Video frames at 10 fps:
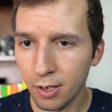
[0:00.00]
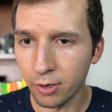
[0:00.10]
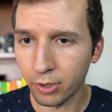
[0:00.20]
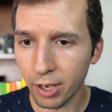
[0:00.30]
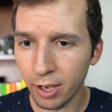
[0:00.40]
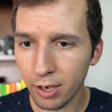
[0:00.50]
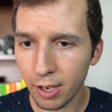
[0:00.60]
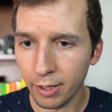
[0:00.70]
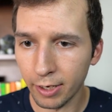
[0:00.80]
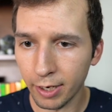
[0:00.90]
Okay,
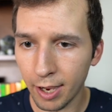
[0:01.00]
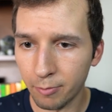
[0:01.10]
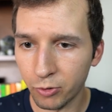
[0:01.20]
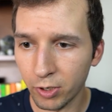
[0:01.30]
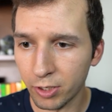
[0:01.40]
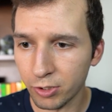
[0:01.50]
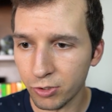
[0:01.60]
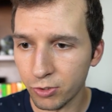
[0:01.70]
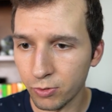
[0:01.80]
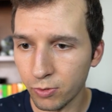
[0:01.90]
and then I'm going
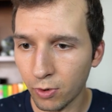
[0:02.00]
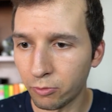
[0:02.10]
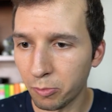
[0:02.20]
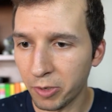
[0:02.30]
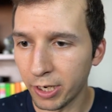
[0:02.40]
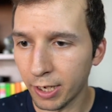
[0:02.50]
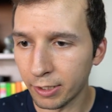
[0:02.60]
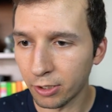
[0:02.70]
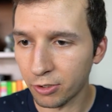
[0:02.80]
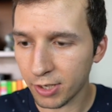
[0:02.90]
to repeat it on
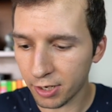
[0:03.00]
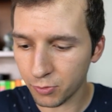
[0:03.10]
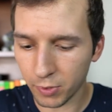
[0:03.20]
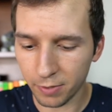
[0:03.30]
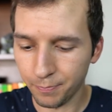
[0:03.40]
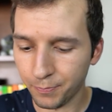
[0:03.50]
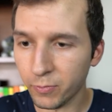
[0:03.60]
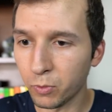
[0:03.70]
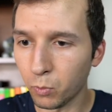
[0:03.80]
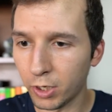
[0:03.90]
the other side as well.
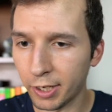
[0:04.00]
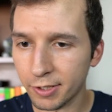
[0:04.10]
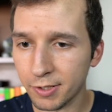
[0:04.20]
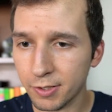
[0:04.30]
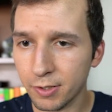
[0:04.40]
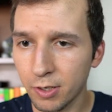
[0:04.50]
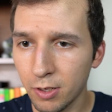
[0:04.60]
one x.